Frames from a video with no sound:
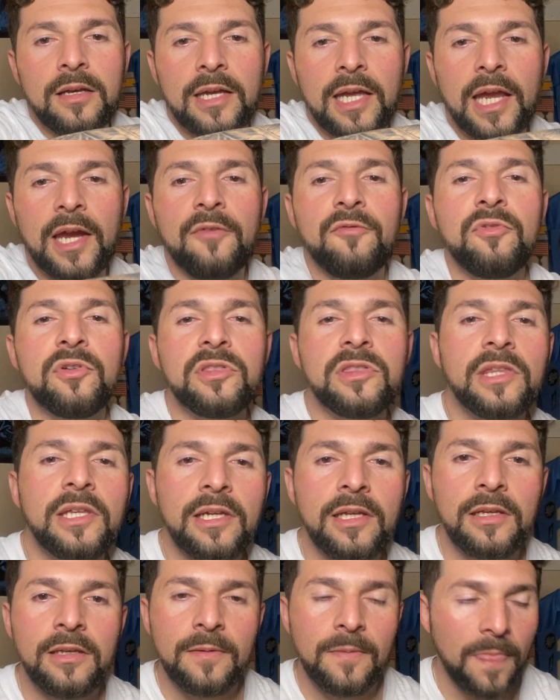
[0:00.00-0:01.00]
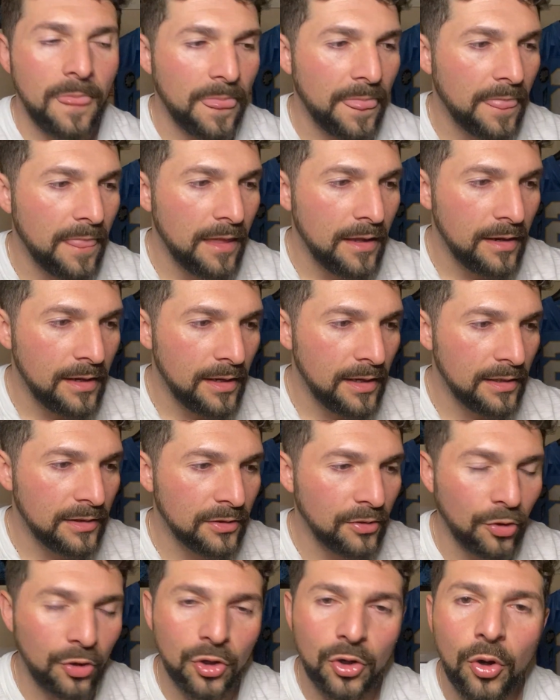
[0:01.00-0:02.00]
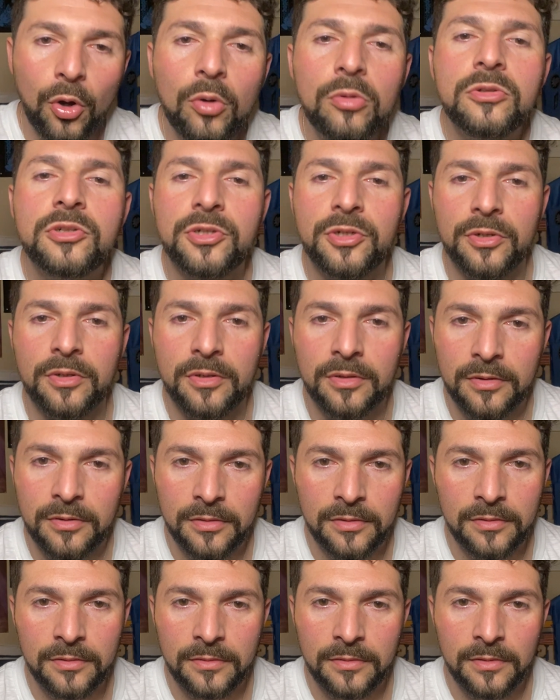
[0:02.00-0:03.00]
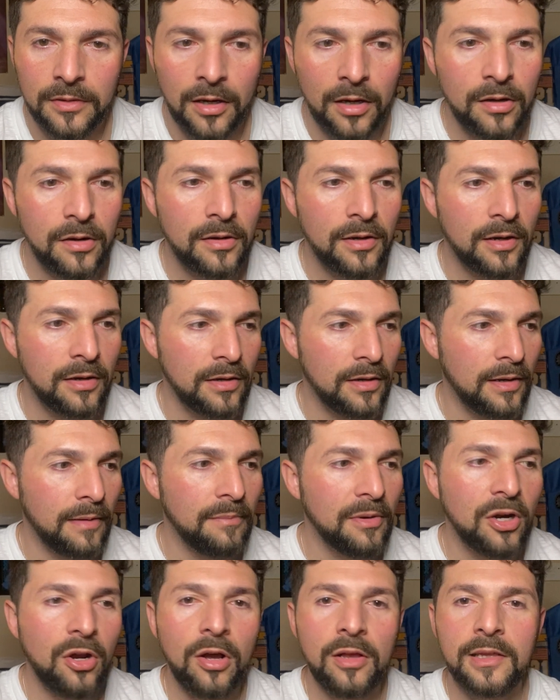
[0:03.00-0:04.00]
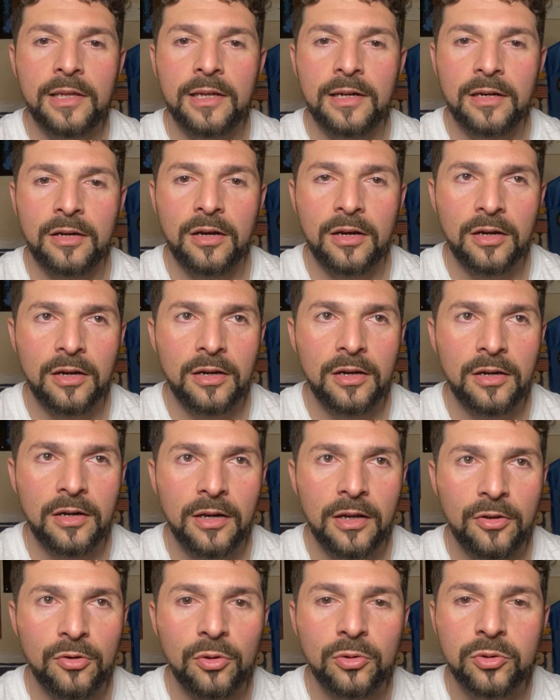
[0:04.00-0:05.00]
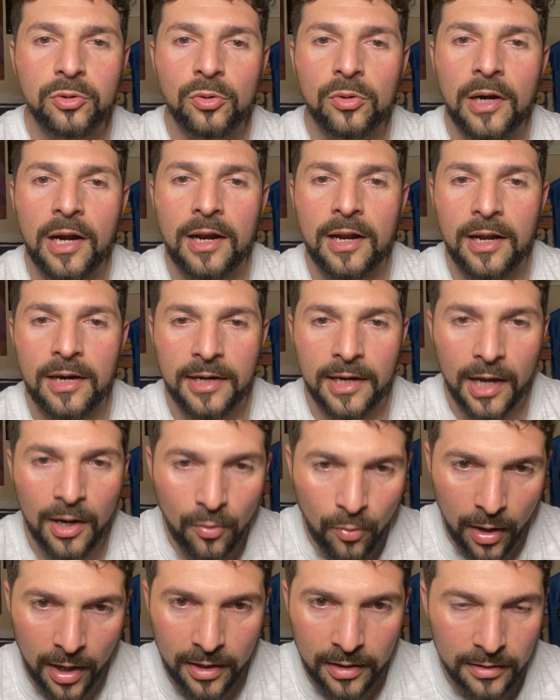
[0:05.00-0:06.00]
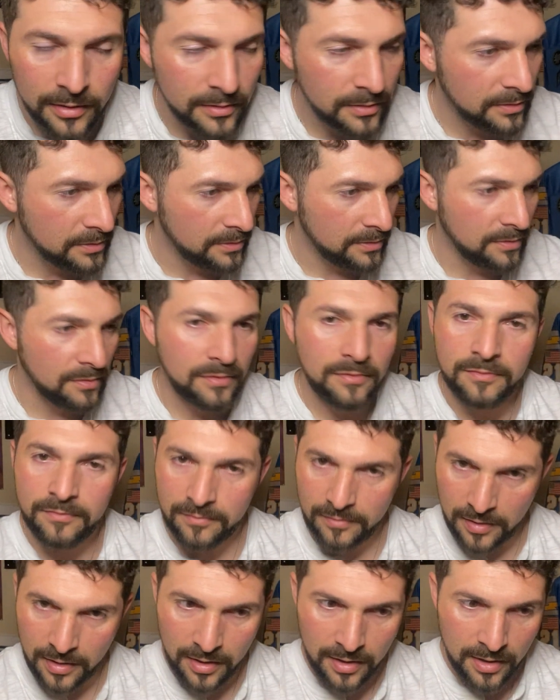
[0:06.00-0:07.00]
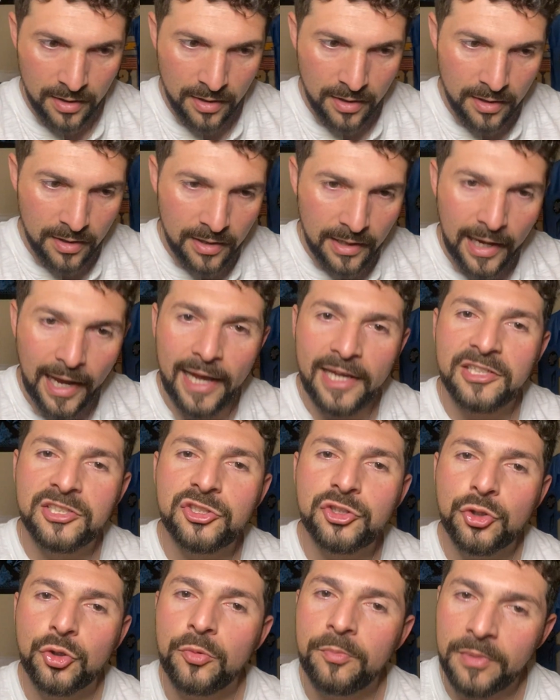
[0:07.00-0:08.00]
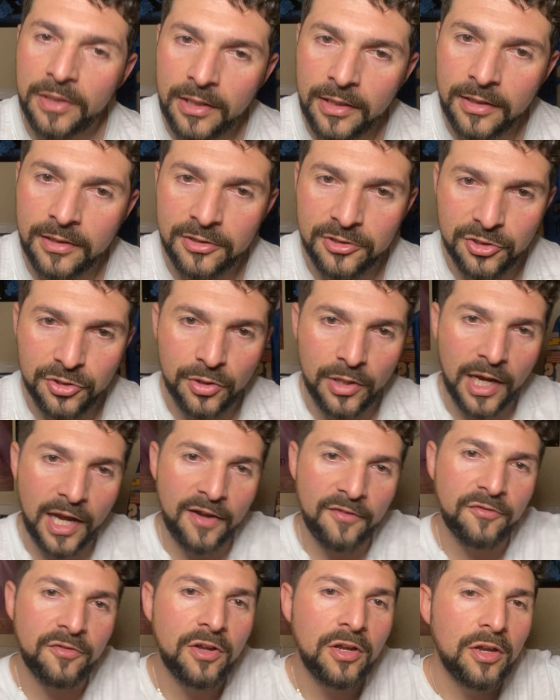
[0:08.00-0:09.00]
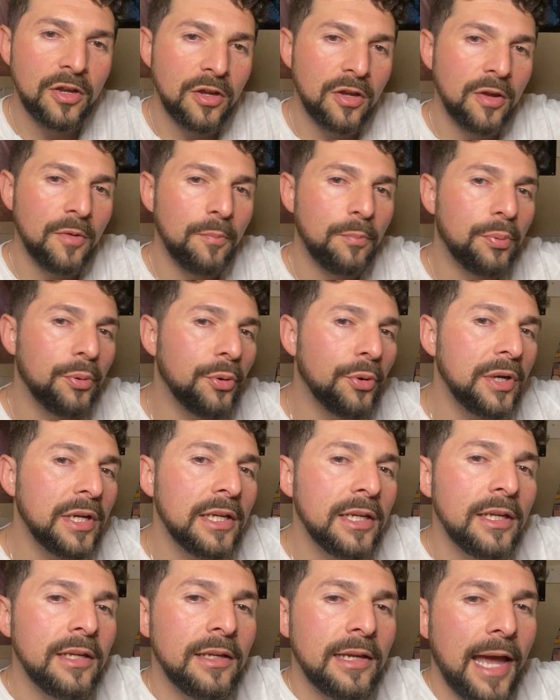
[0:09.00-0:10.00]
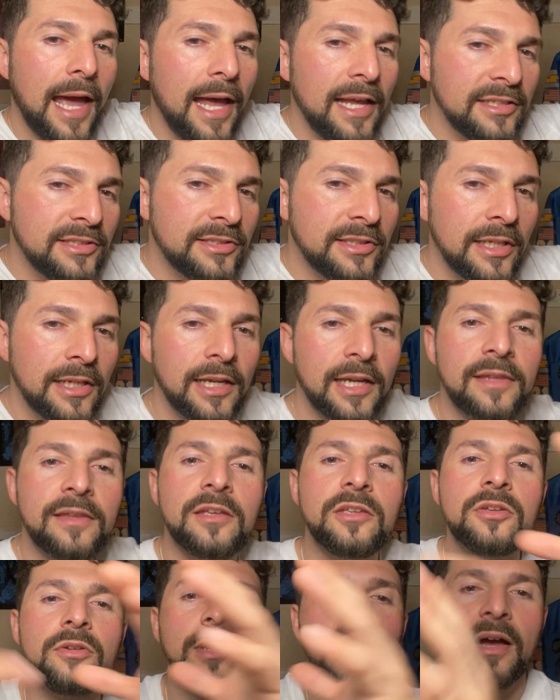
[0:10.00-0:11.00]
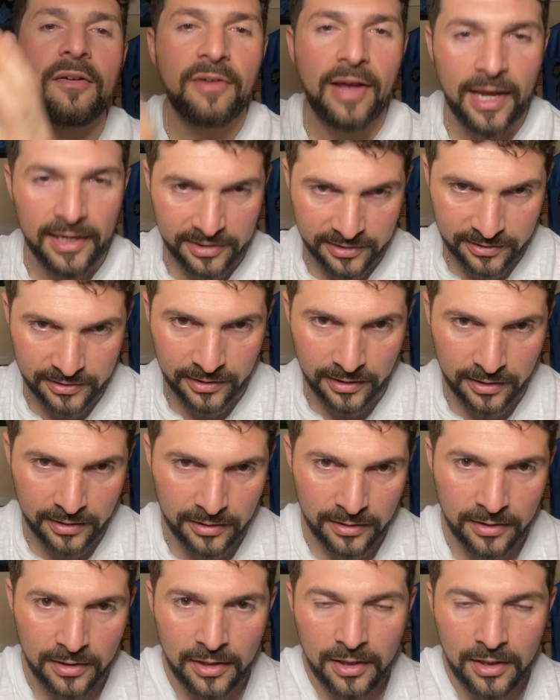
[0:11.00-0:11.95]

Everything in our culture, I'm going to call it la cultura Anahuac, has two meanings. You have pre-Aztec, and then you have Aztec.